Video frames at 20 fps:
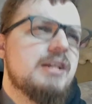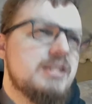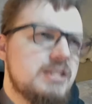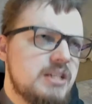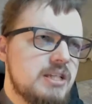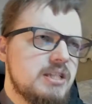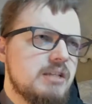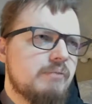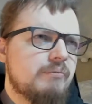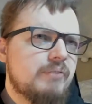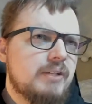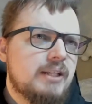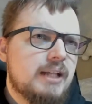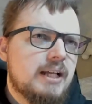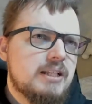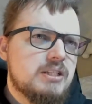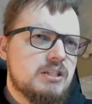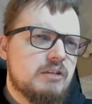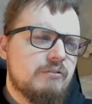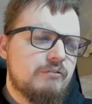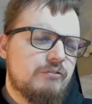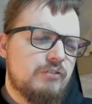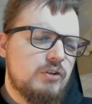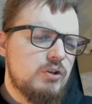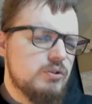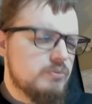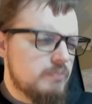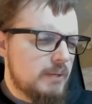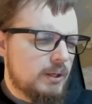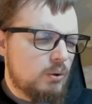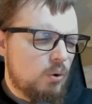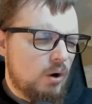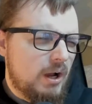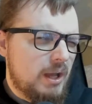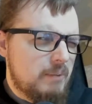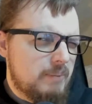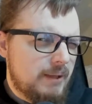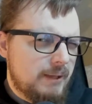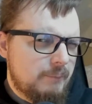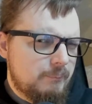is something that's confused me quite
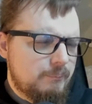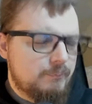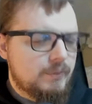a bit.